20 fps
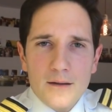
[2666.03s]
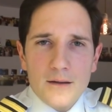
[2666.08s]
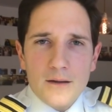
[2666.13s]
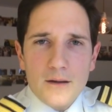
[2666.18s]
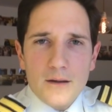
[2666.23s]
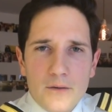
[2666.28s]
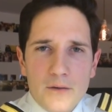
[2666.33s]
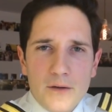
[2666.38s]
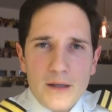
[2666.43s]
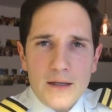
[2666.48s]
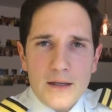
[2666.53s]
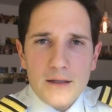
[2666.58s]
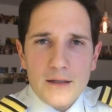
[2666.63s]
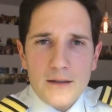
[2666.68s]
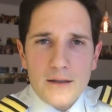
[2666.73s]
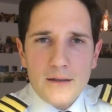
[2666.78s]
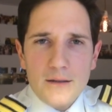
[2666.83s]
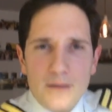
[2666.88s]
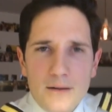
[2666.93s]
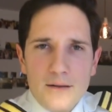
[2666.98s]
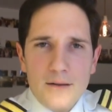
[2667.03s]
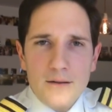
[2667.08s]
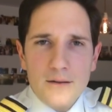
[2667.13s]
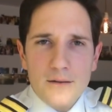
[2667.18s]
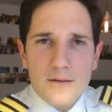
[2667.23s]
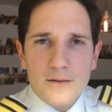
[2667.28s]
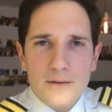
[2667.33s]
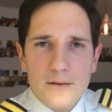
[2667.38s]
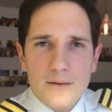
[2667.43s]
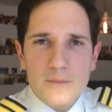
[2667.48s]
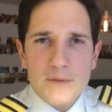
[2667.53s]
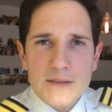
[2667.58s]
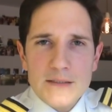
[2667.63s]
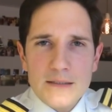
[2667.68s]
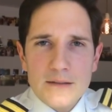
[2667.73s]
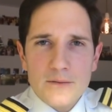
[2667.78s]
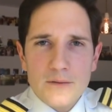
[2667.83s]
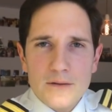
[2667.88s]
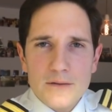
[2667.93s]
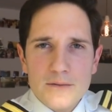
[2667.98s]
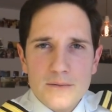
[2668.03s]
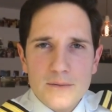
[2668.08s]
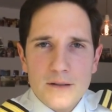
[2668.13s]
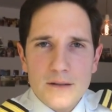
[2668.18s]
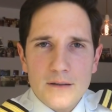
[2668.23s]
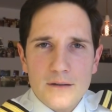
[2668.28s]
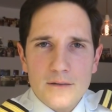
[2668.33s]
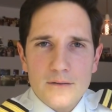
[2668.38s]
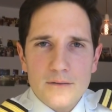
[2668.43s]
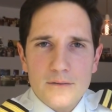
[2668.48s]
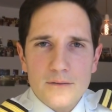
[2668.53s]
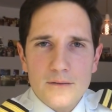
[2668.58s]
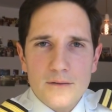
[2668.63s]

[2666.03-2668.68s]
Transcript: Okay, let me see what else we have.